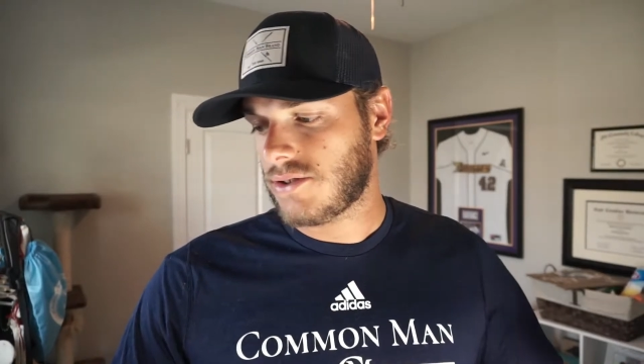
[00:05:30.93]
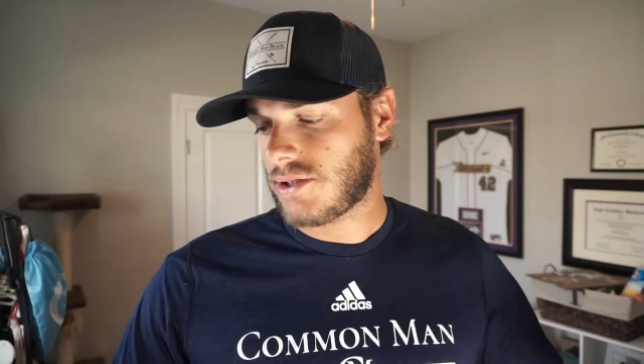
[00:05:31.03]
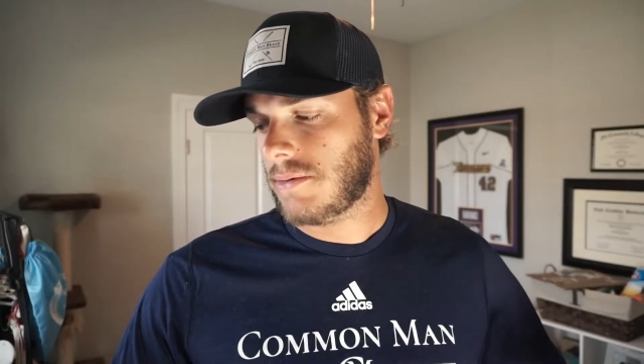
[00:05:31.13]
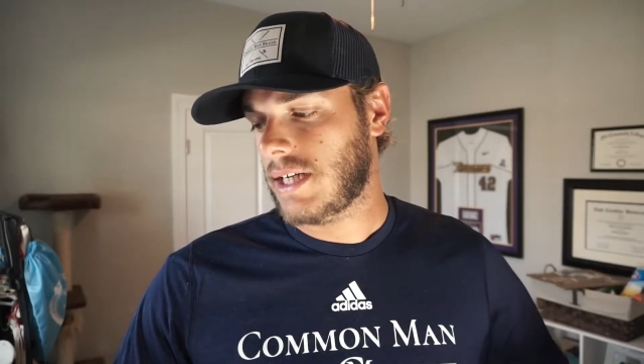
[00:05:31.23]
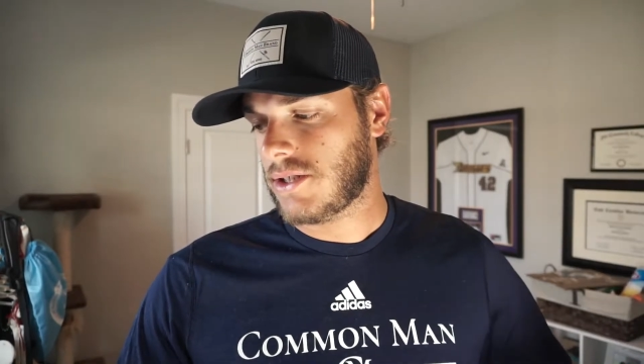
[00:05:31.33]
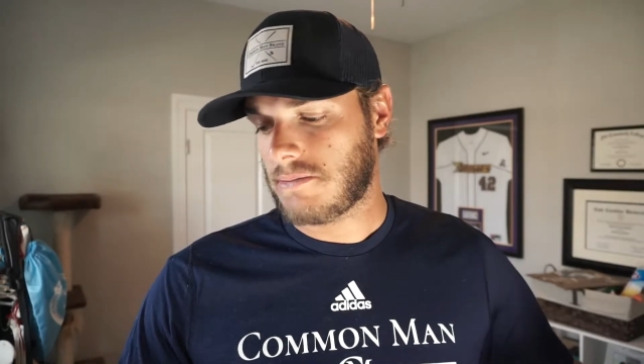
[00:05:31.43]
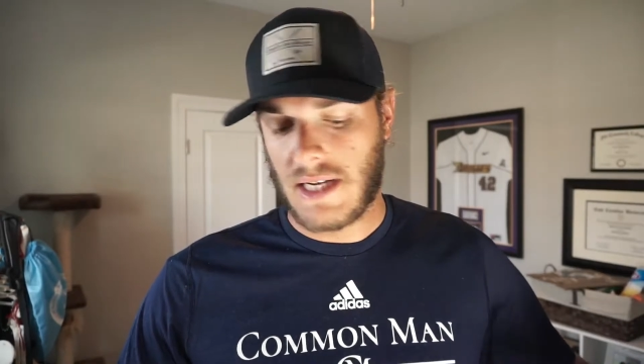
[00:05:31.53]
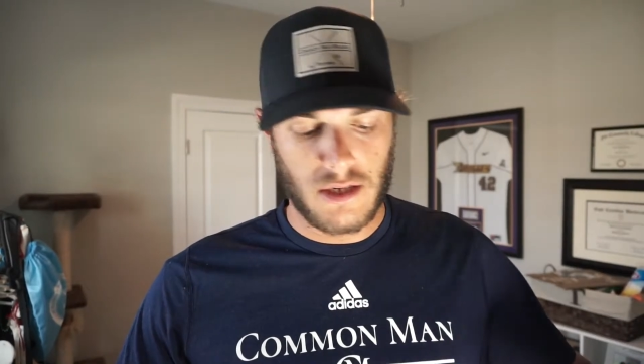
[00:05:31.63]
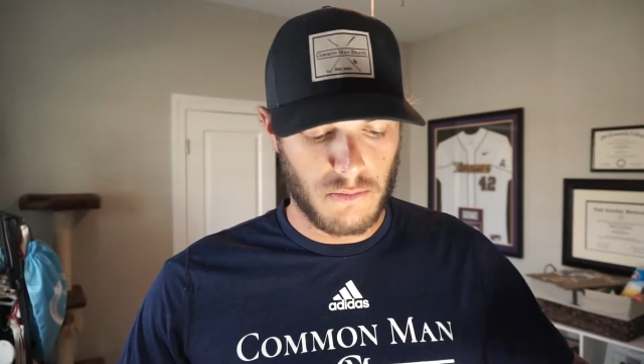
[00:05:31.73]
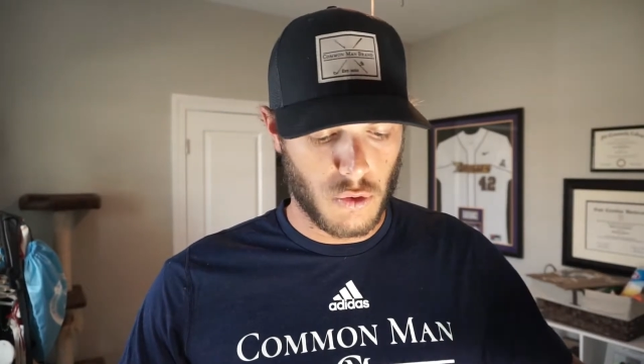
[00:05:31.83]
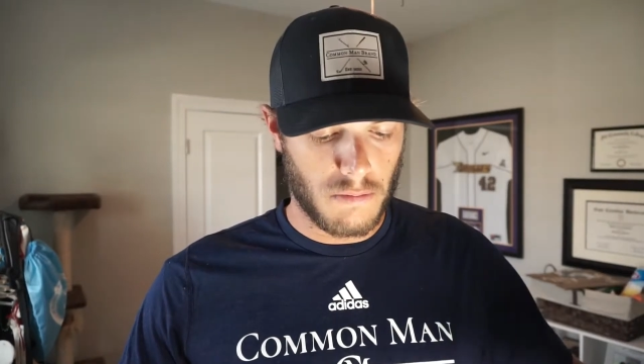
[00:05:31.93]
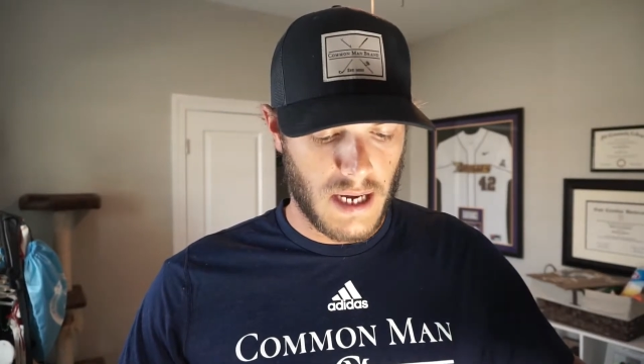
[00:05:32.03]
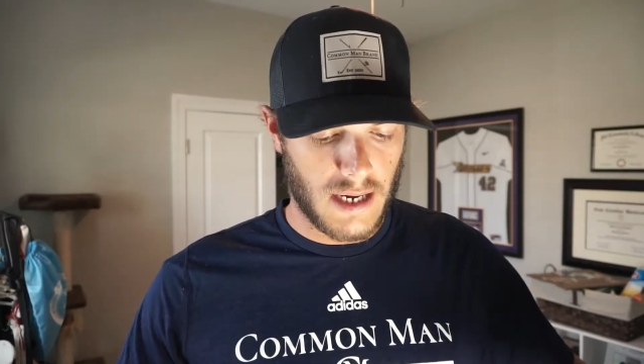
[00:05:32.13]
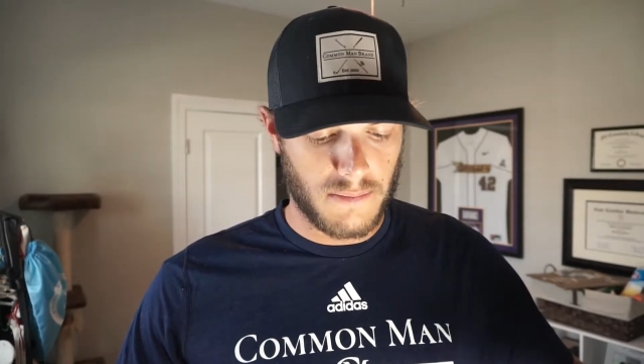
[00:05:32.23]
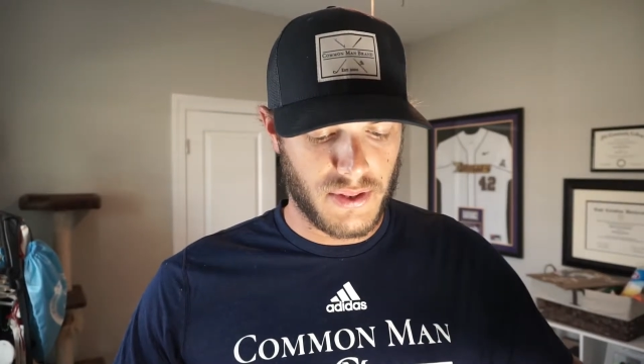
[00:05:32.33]
Someone else might know more
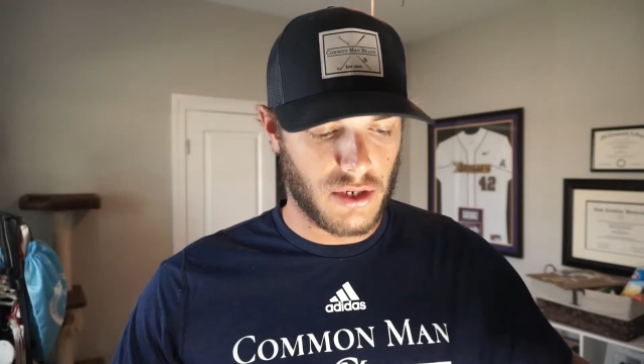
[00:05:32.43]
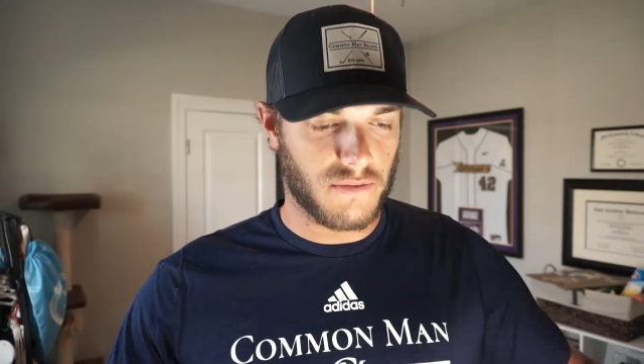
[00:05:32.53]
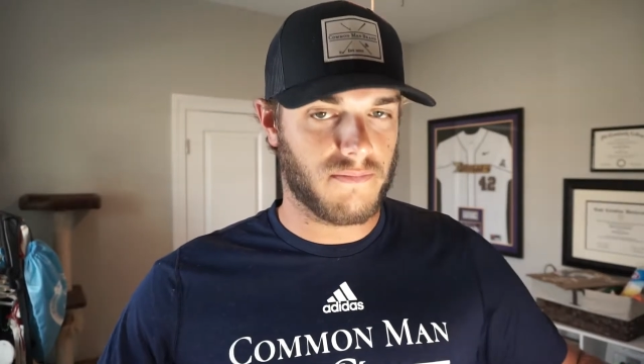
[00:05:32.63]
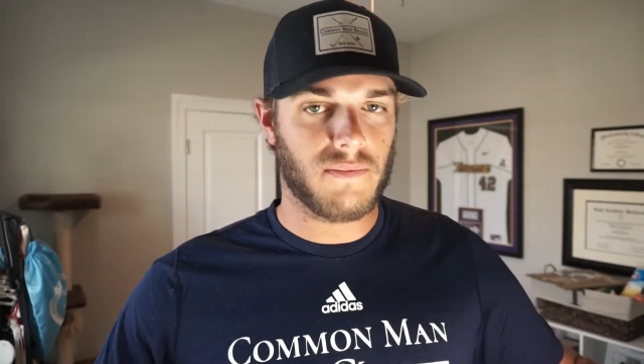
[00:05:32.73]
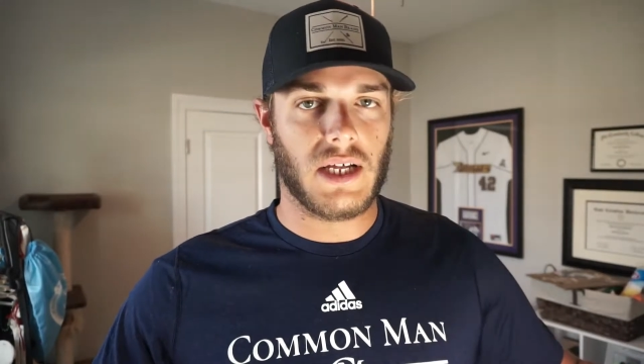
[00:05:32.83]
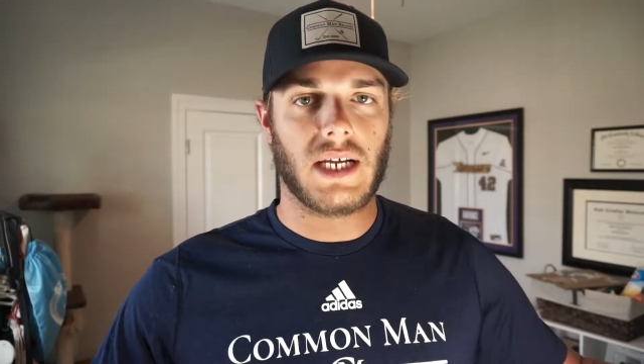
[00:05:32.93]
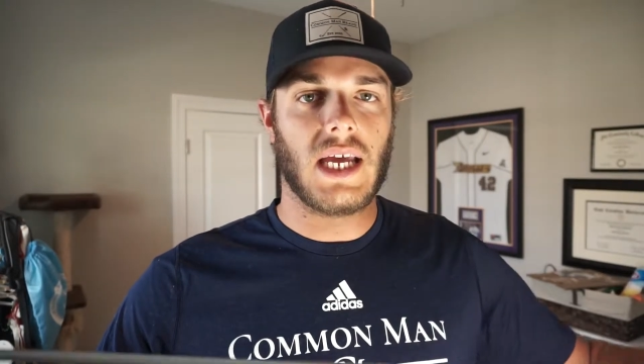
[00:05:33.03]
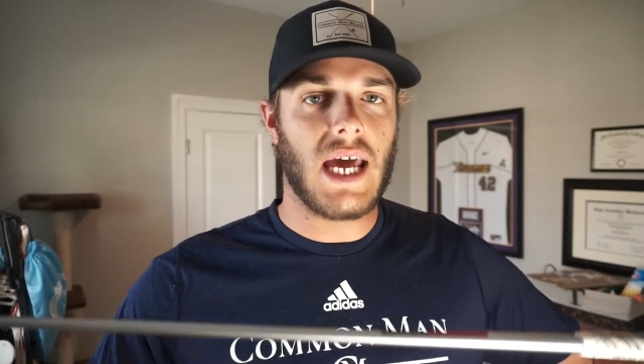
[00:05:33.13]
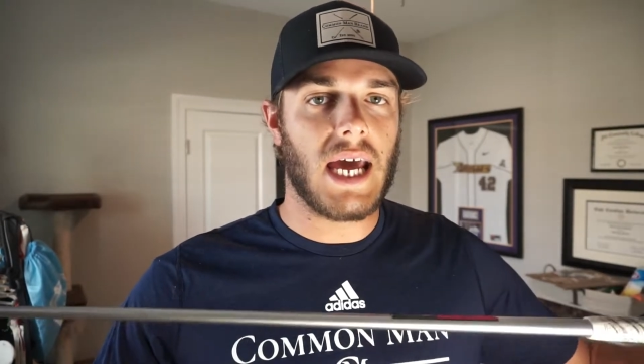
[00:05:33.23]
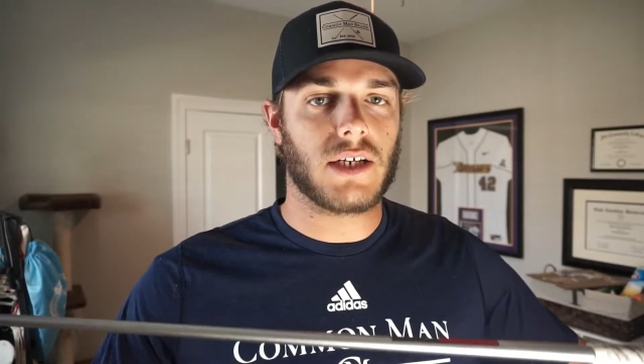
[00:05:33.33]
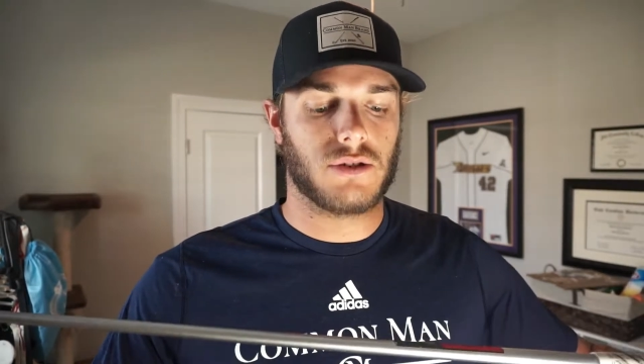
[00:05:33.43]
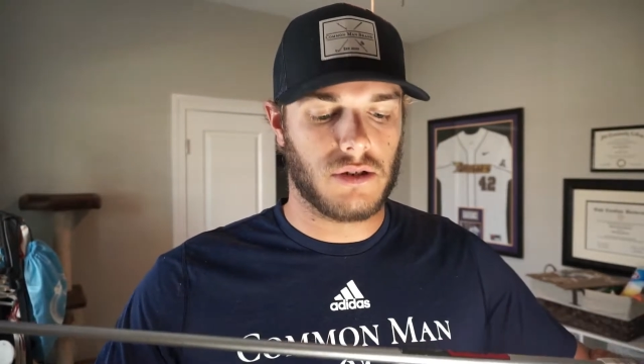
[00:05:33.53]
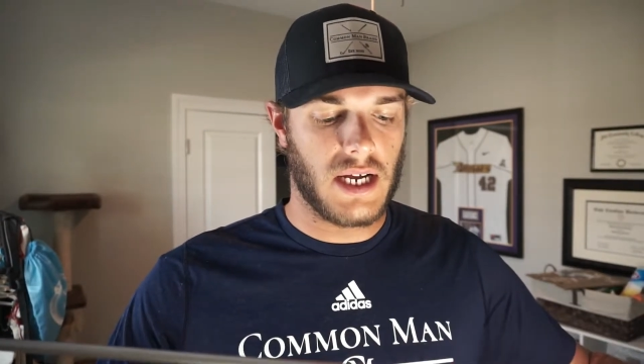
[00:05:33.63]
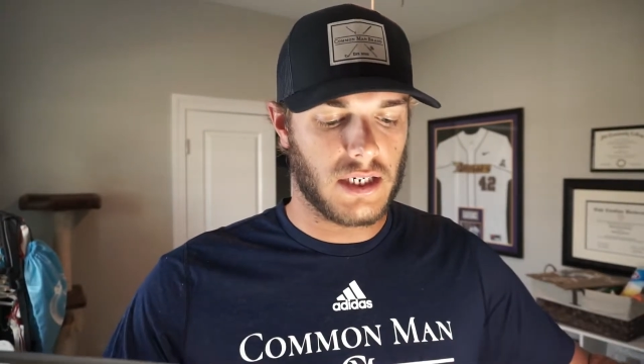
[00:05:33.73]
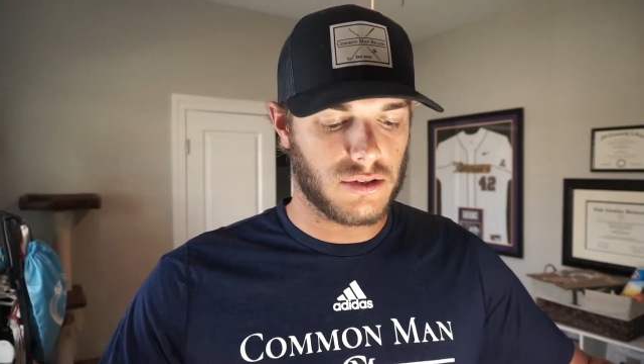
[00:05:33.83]
about them, but they're like
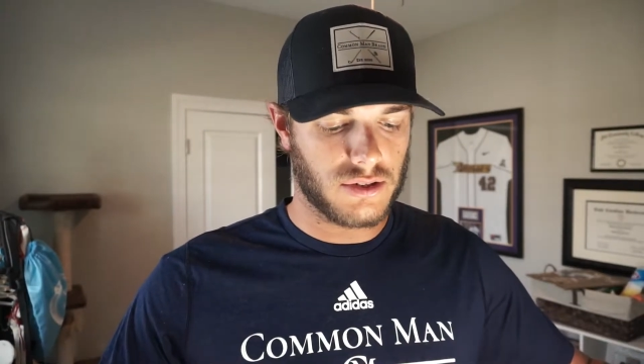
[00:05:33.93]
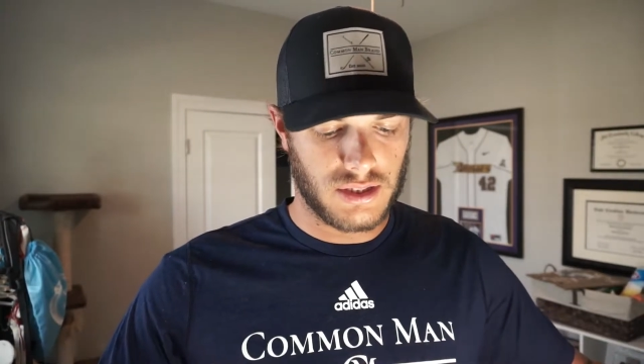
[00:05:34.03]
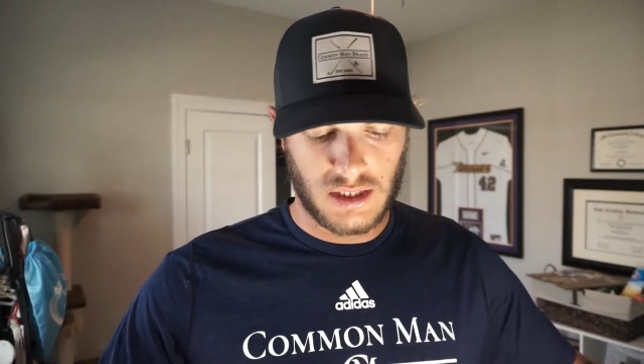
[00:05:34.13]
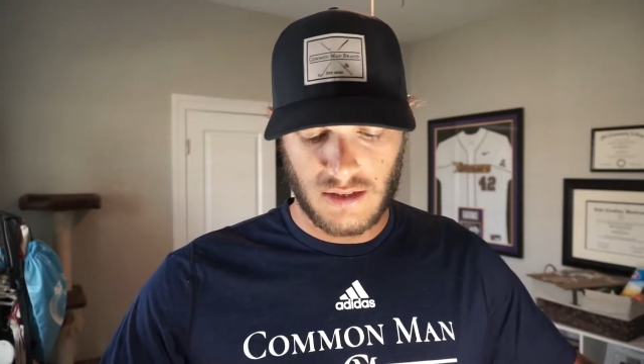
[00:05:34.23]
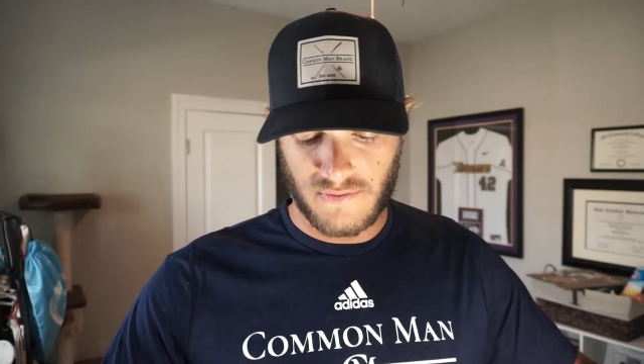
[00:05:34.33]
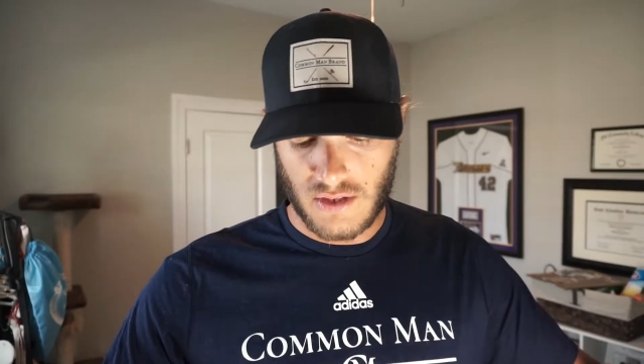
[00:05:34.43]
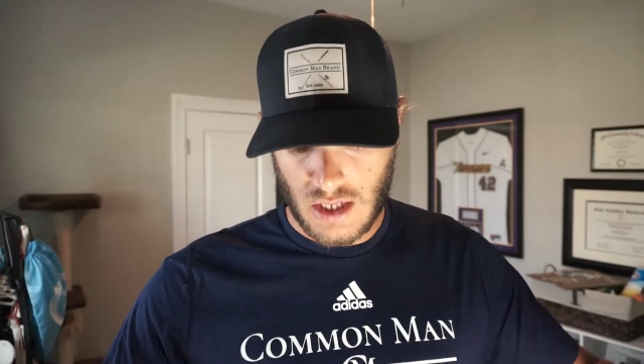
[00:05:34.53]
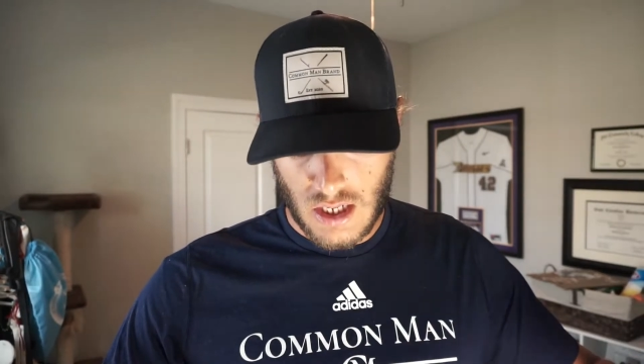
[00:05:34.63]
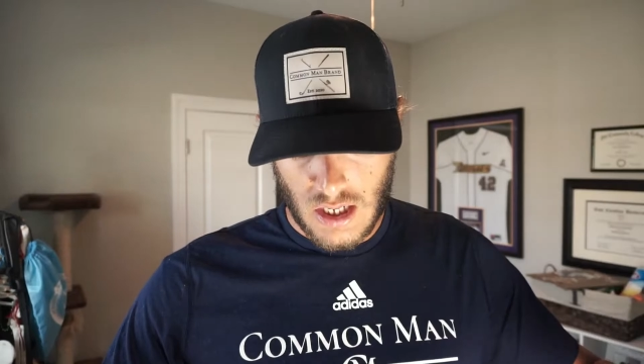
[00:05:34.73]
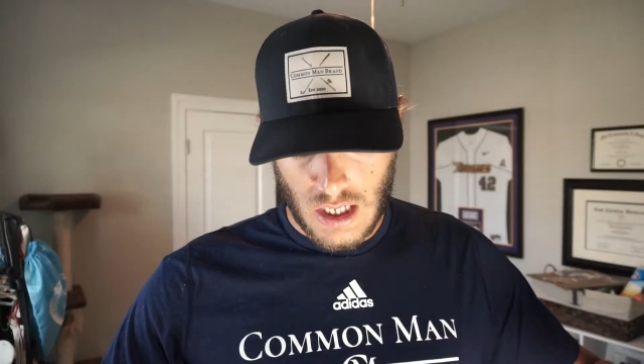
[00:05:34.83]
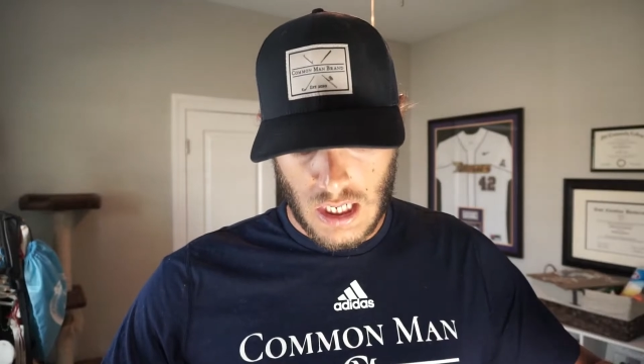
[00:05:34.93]
extra stiff.